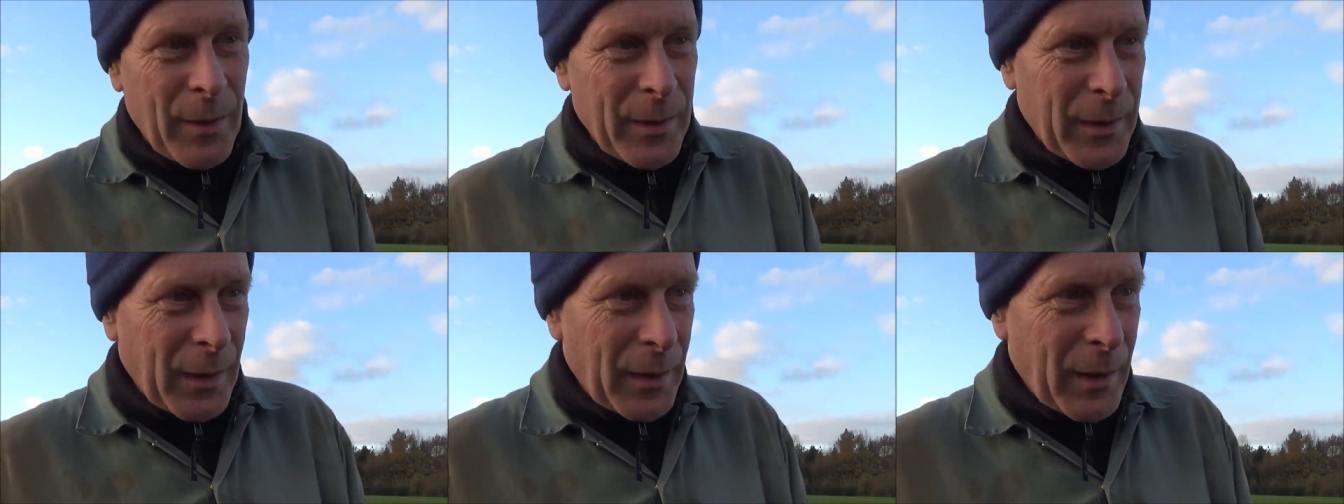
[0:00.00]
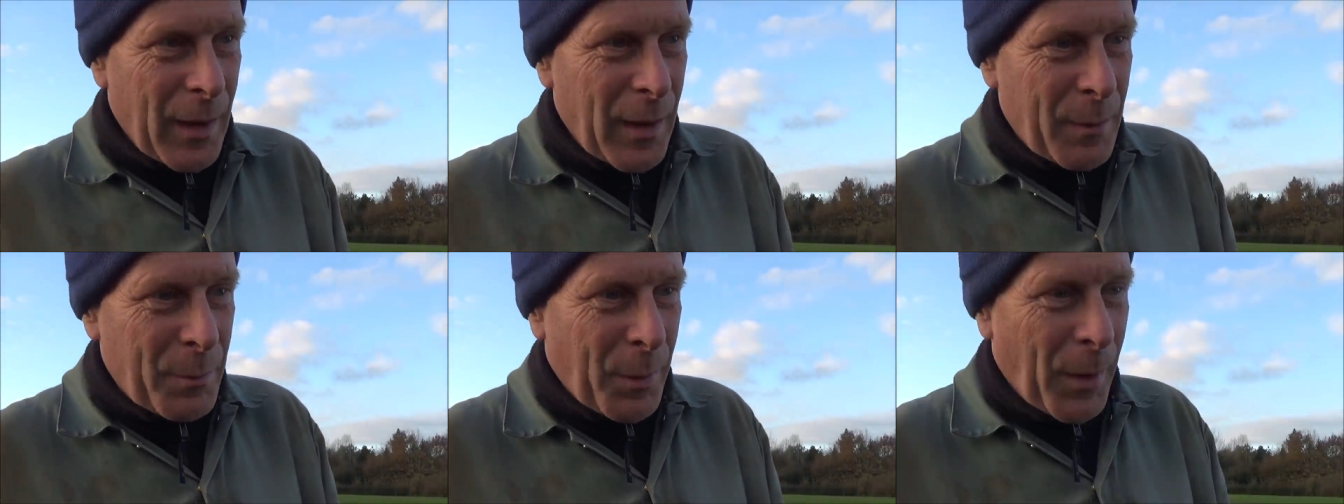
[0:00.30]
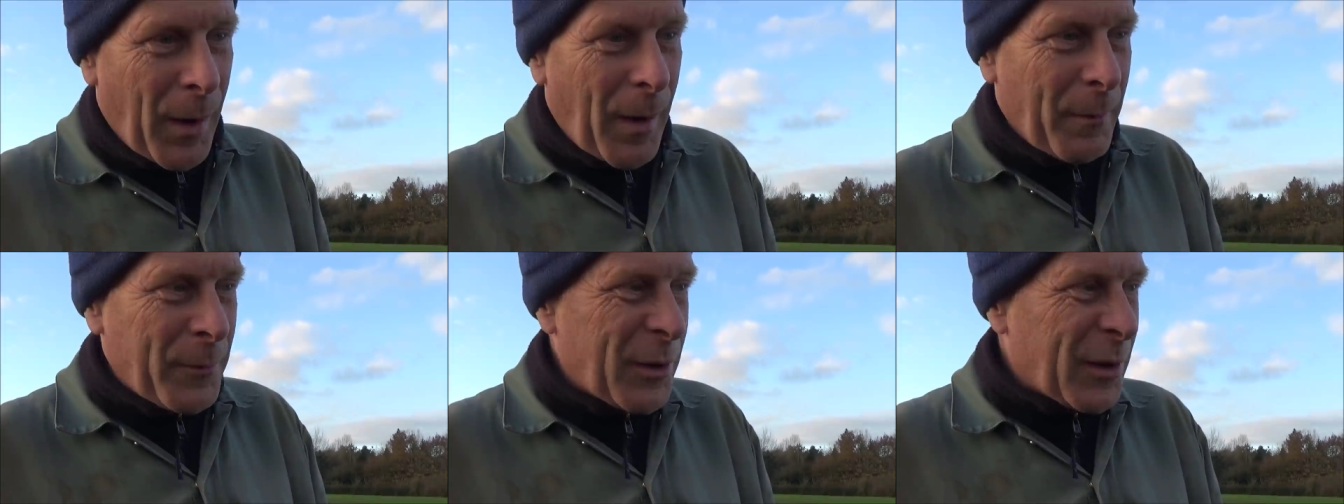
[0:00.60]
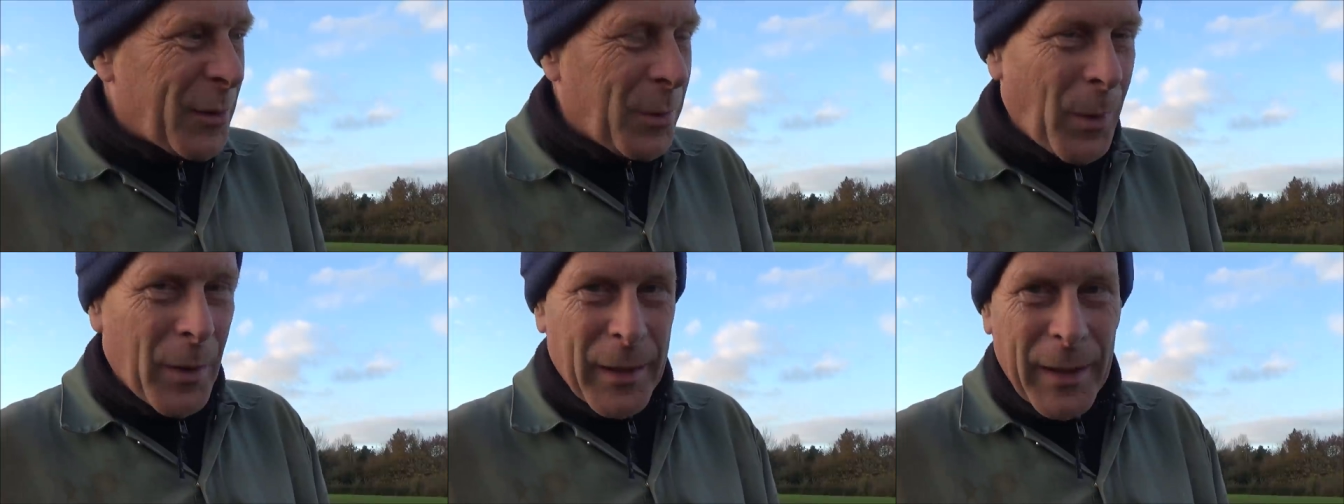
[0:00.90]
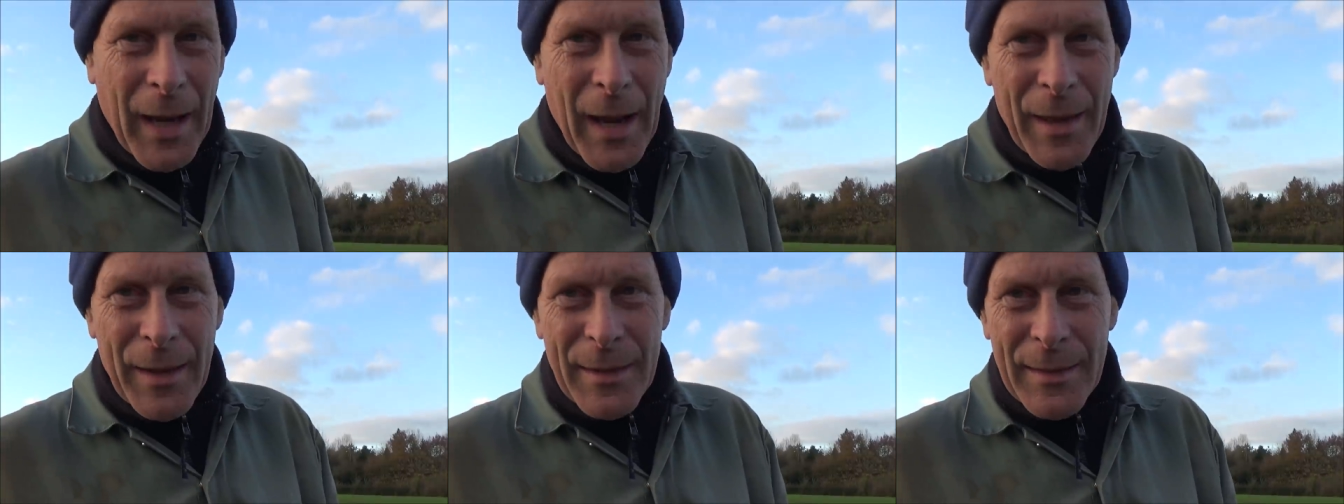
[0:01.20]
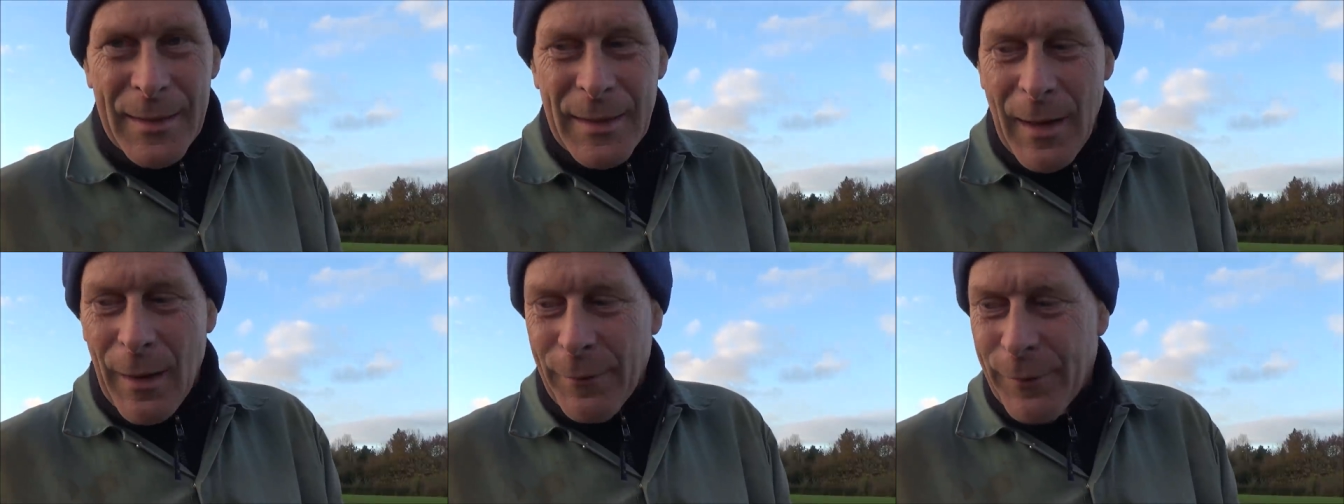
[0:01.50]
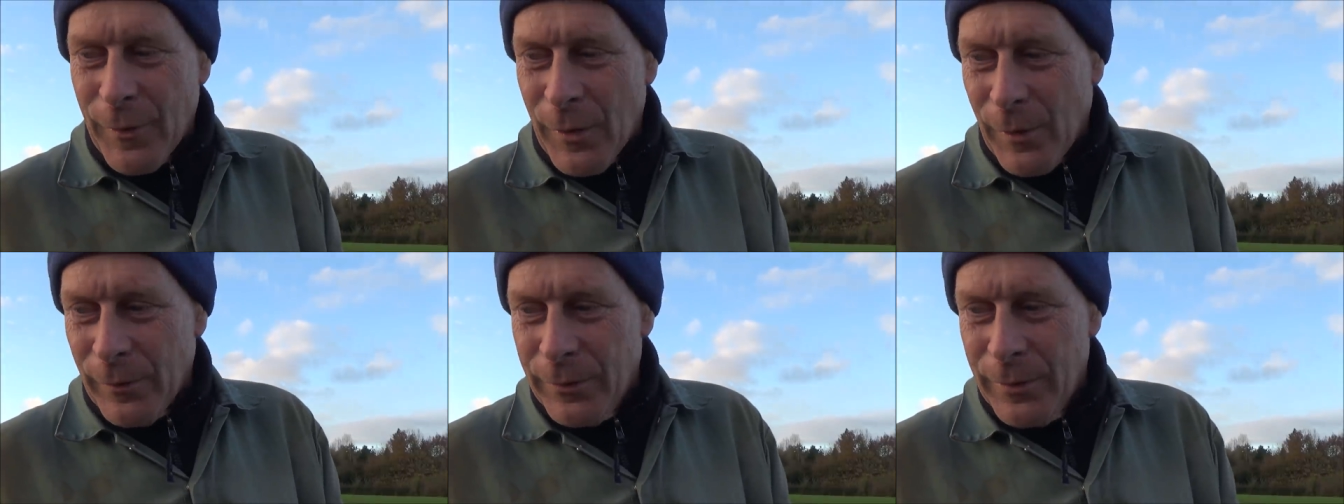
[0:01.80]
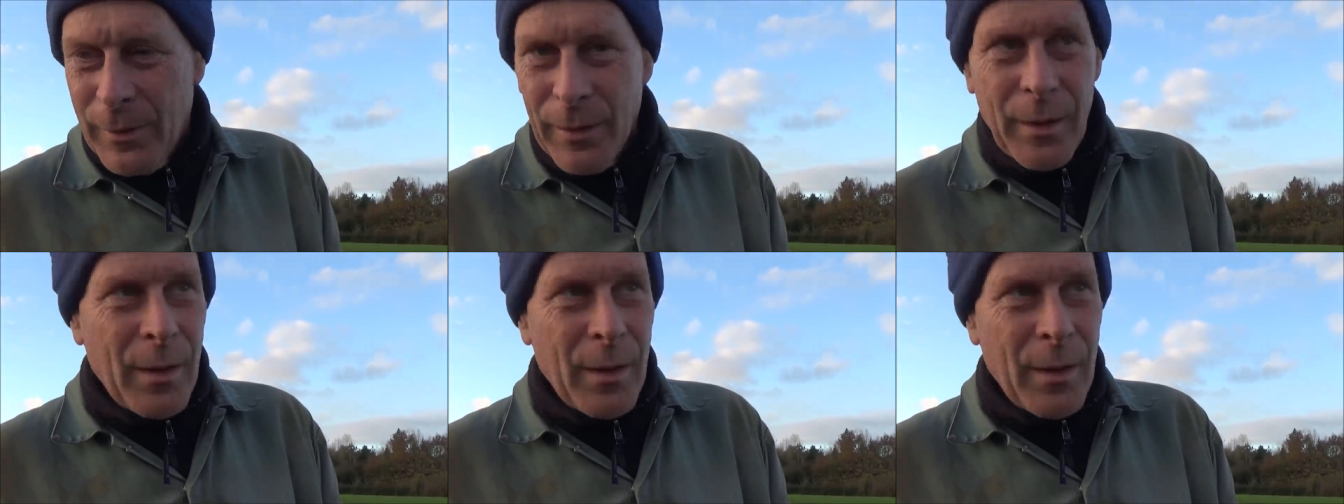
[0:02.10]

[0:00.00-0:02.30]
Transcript: I don't know. But I'm just wanting to get this stuff on.